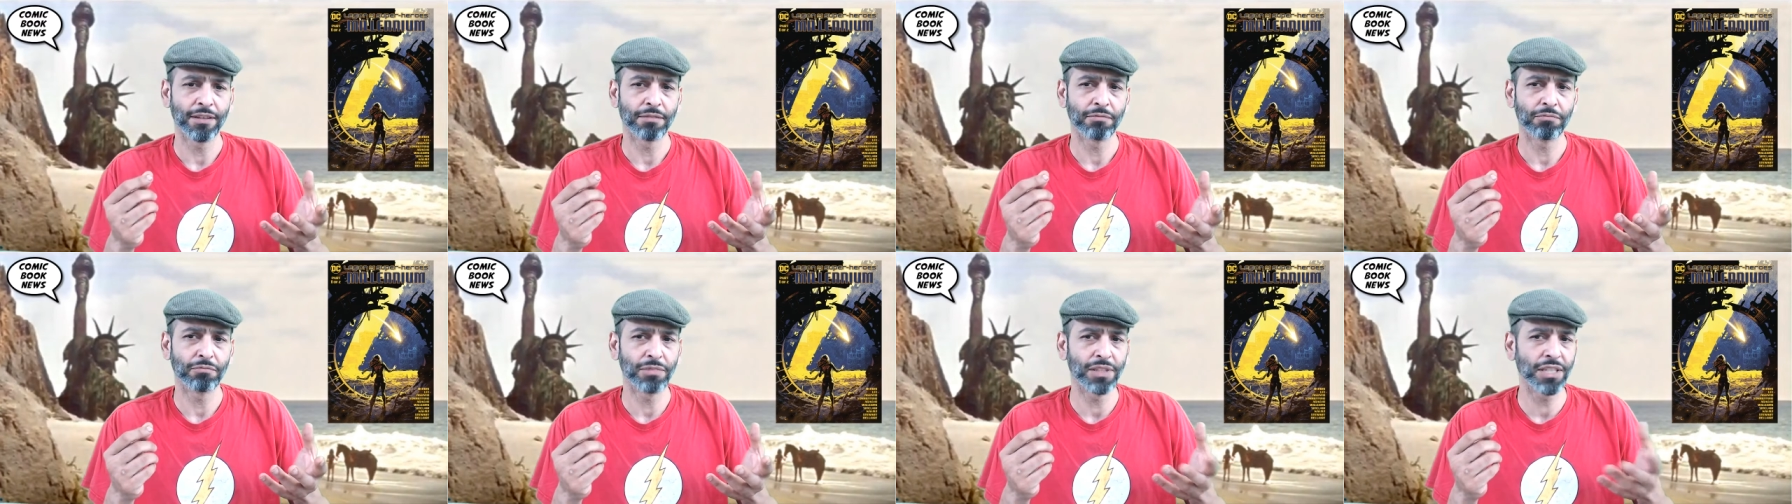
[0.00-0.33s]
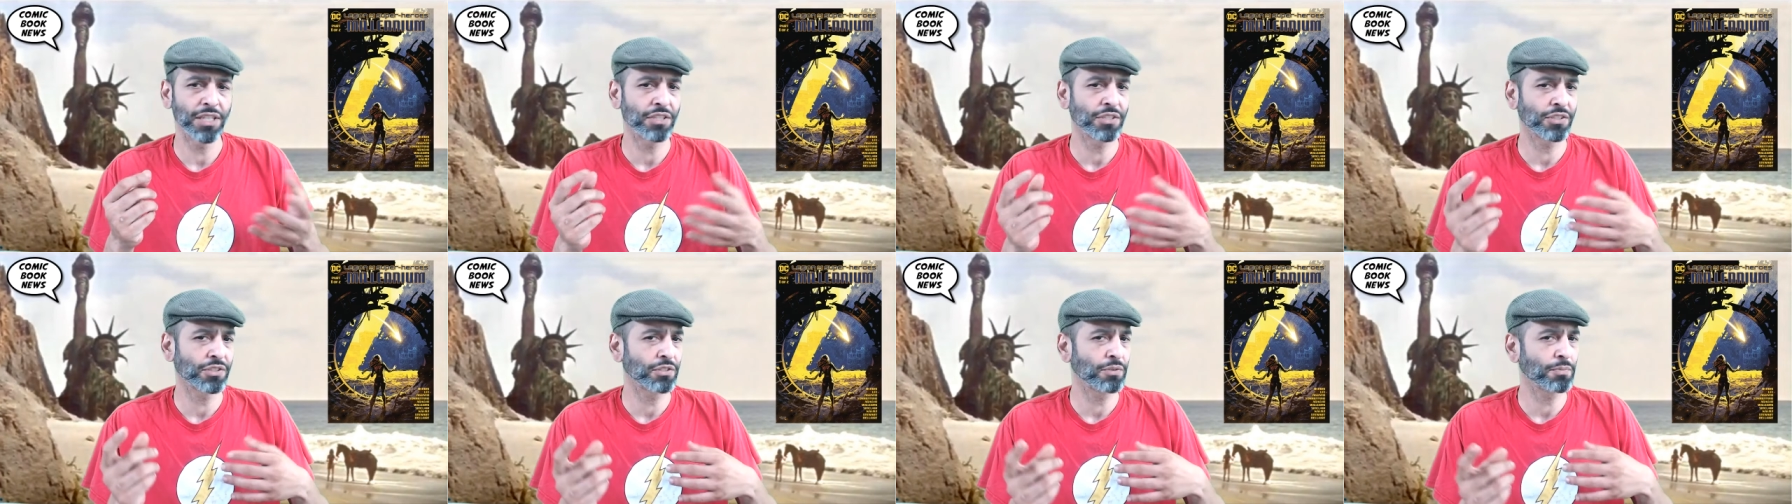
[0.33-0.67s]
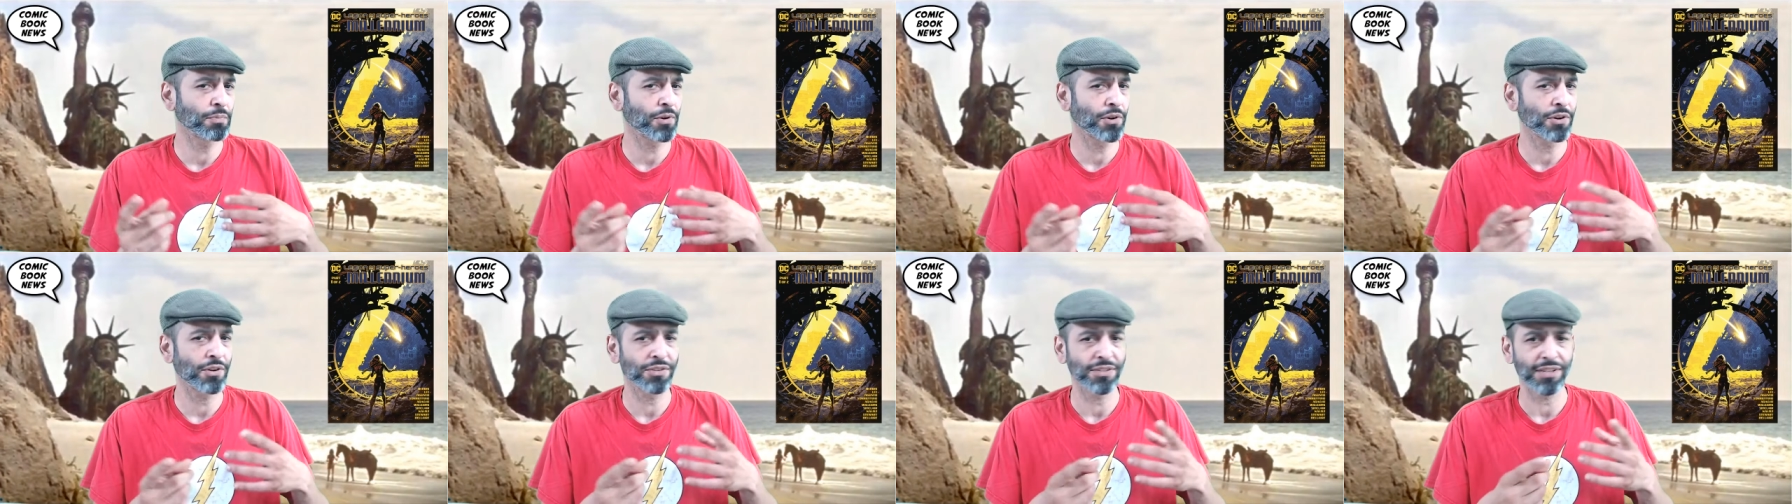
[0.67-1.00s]
Legion of
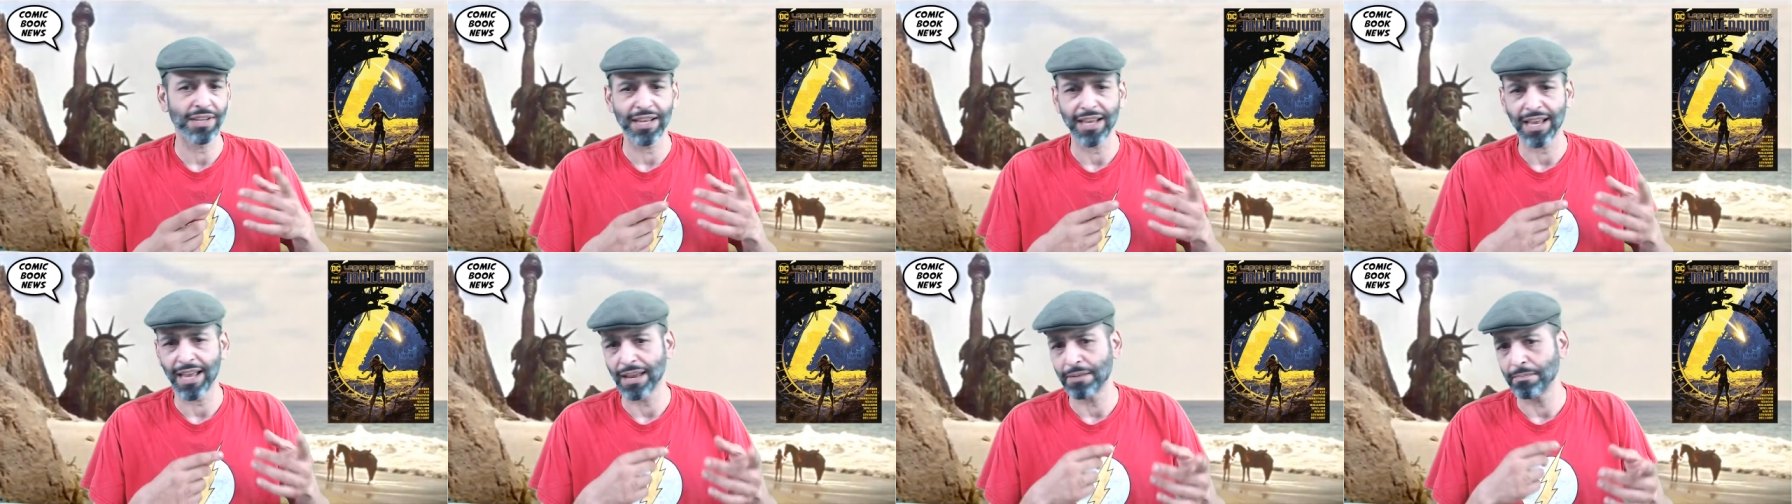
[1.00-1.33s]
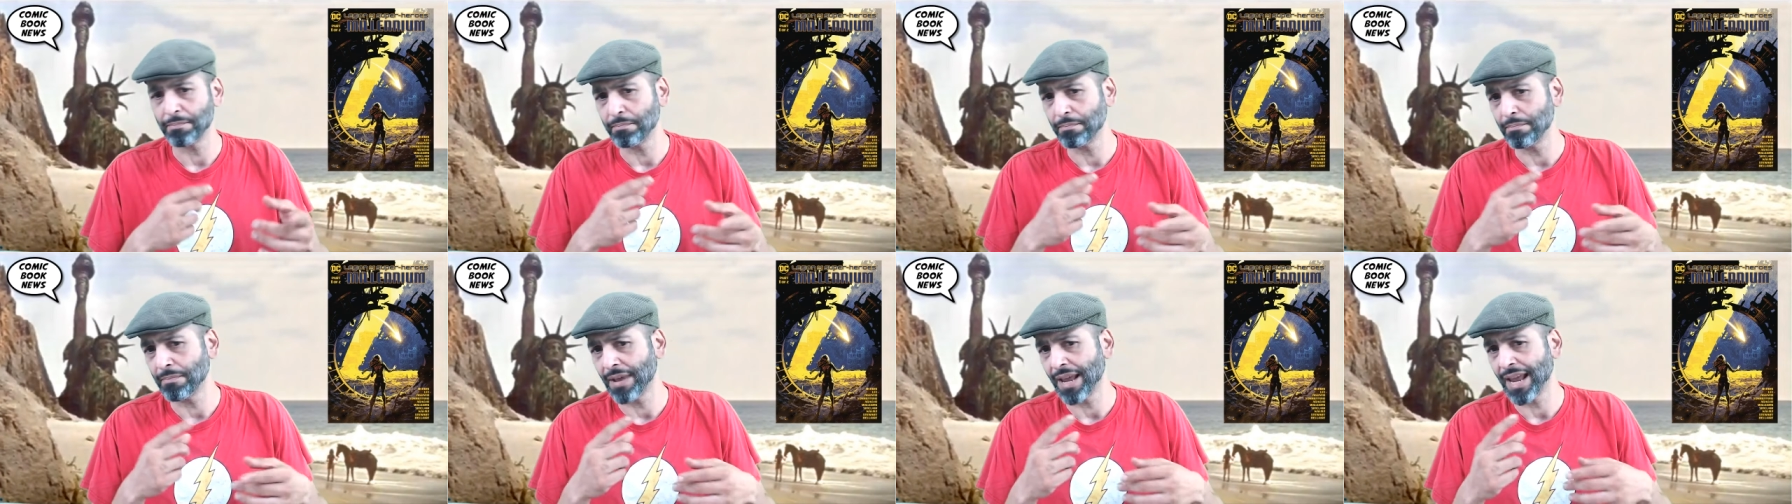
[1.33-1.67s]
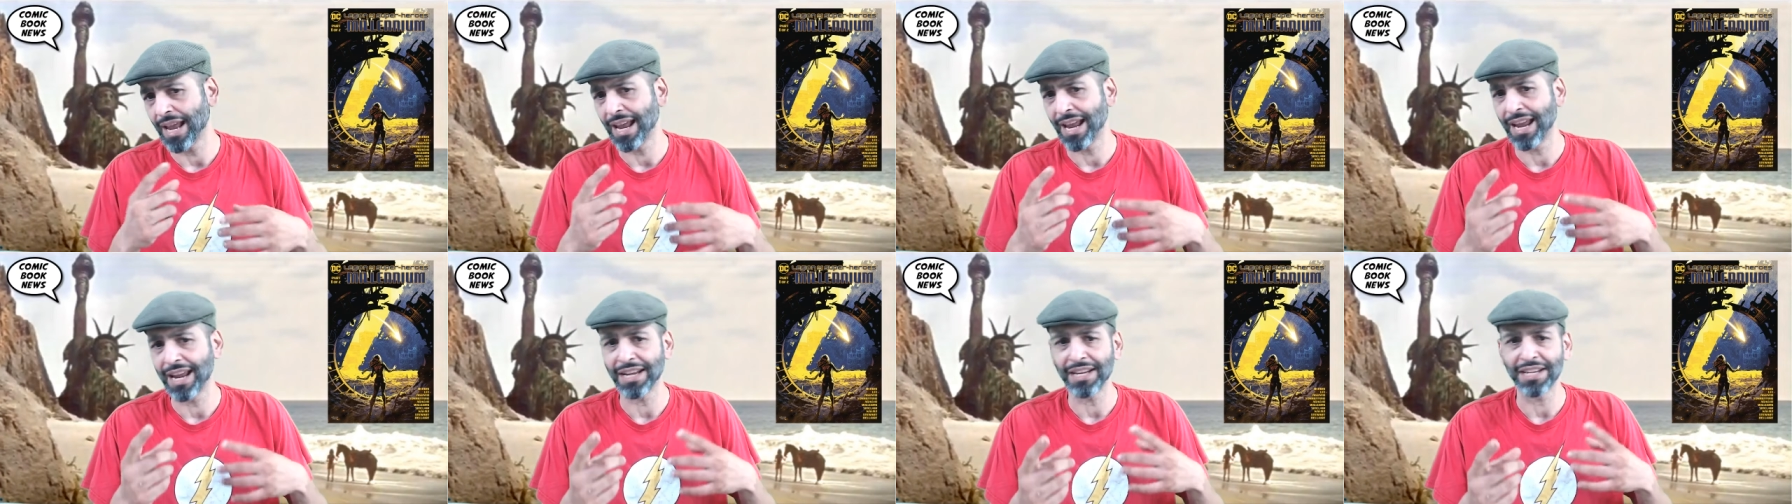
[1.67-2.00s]
Superheroes have had
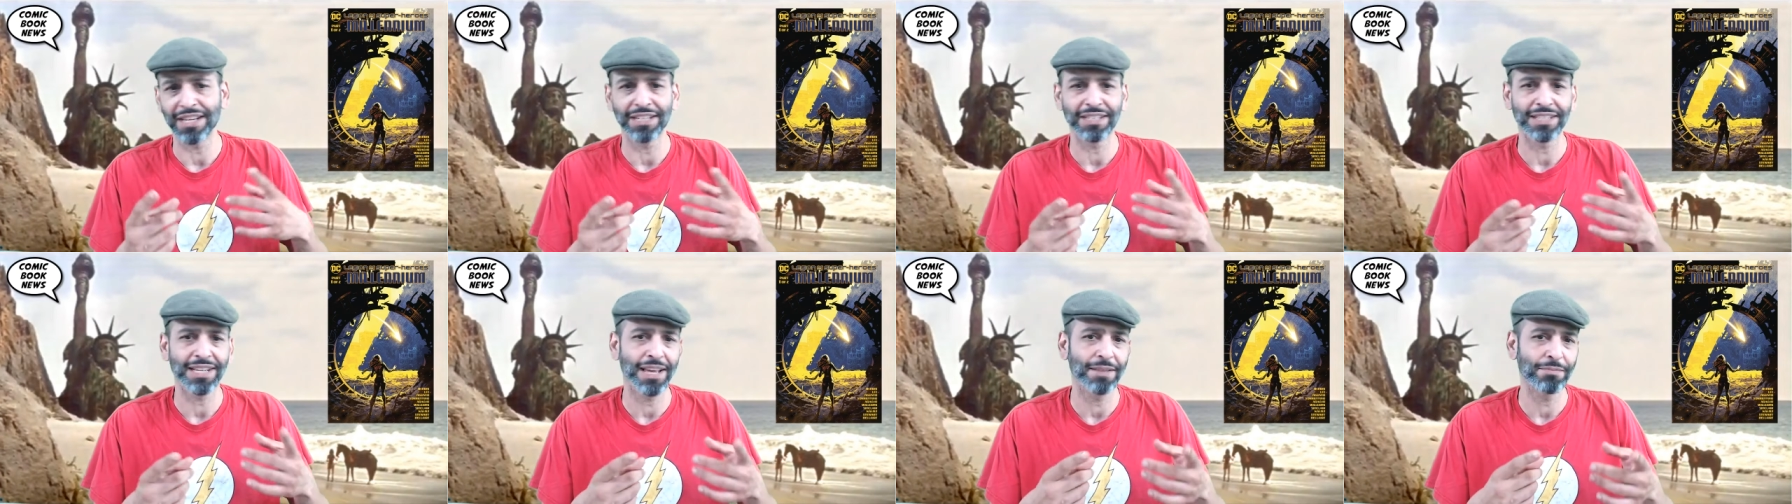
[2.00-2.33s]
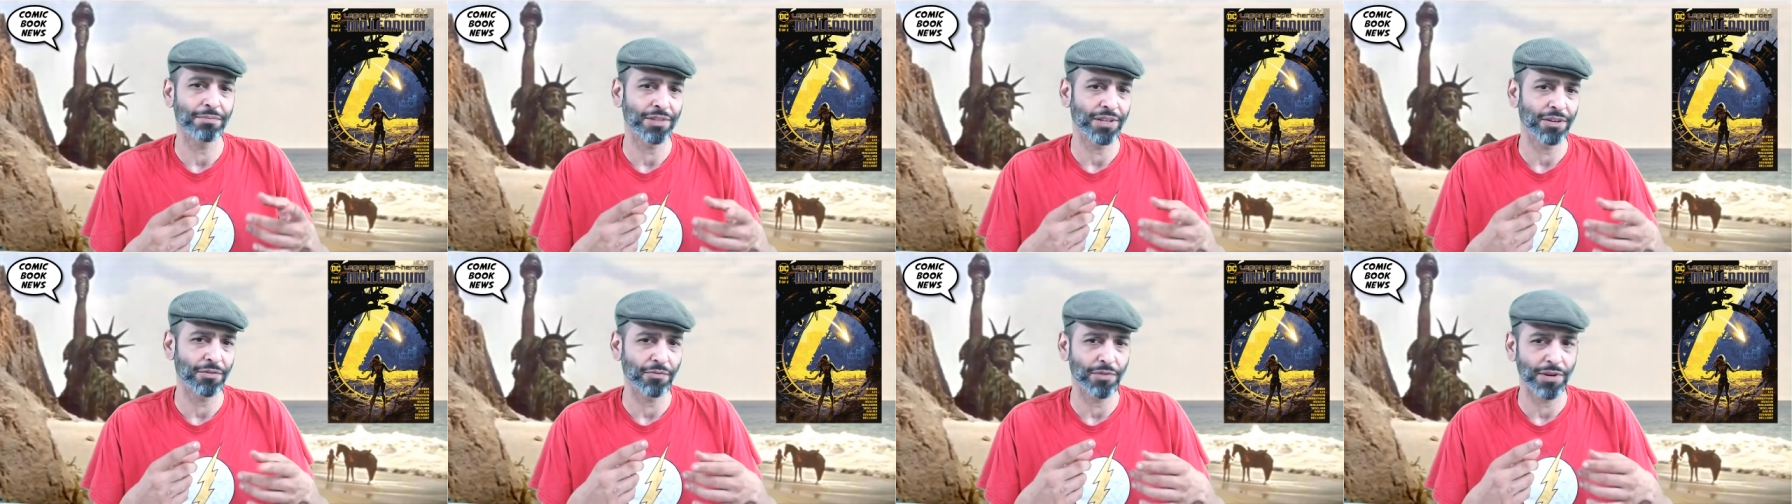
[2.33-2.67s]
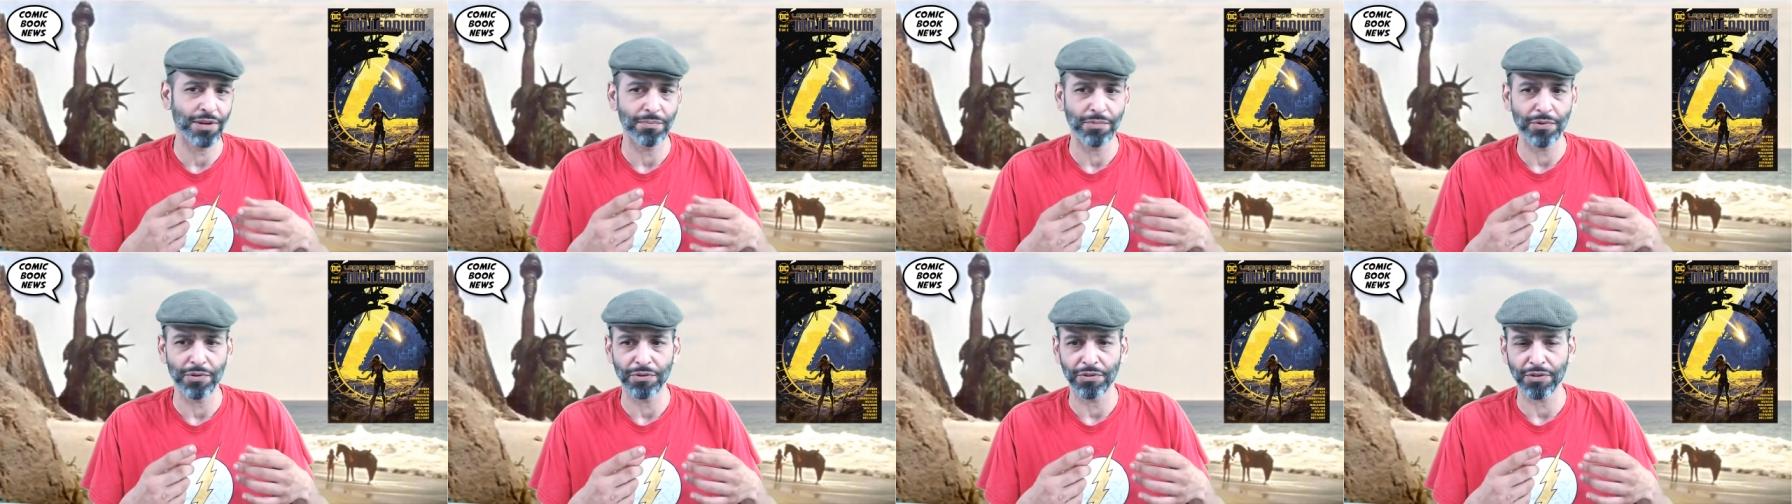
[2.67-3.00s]
many attempts at
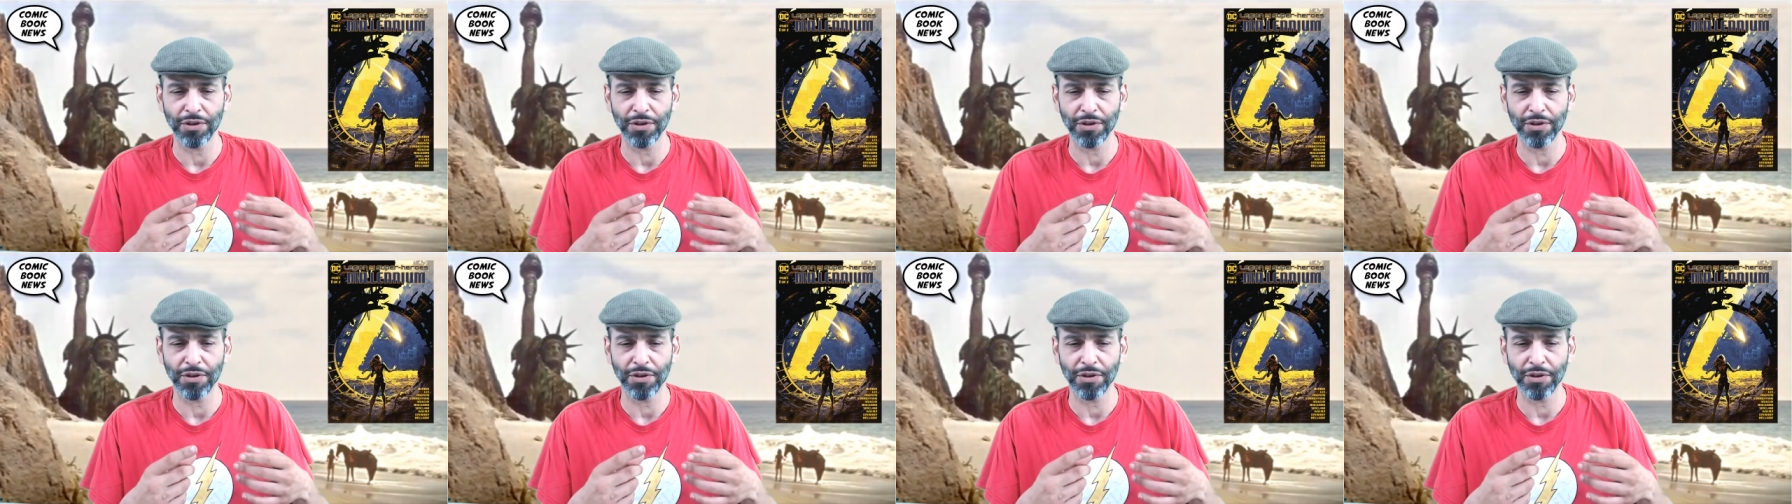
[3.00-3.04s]
reboots